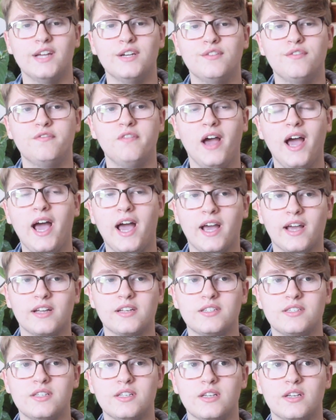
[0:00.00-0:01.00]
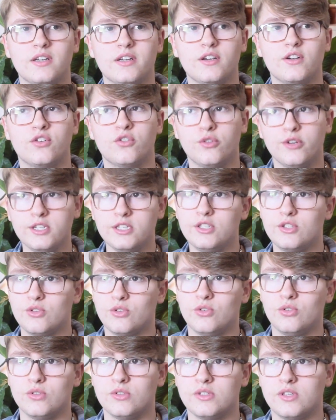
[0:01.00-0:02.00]
In fact,
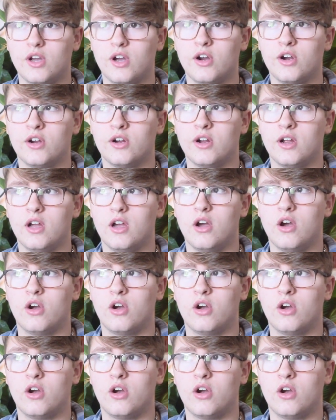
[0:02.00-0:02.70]
crystals are